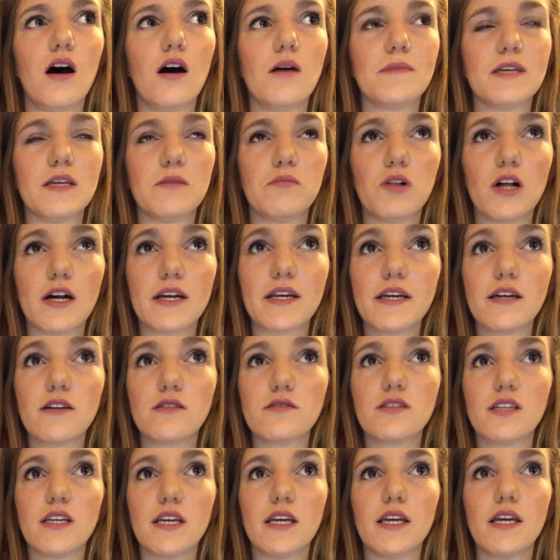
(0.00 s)
He pled
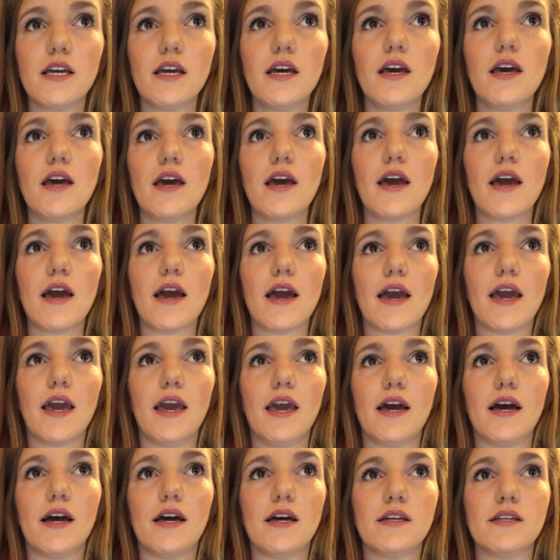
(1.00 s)
guilty,
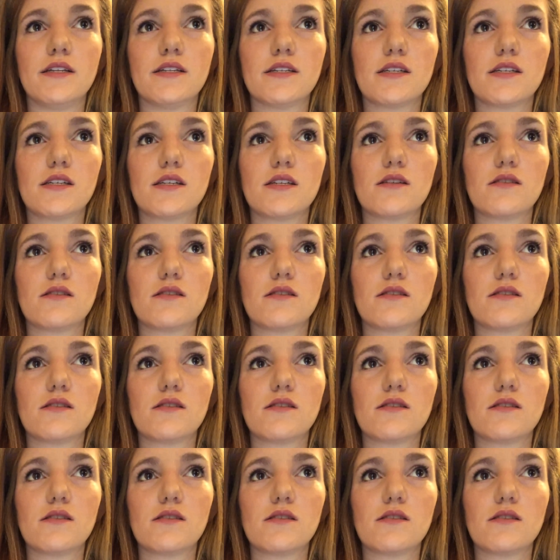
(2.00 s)
and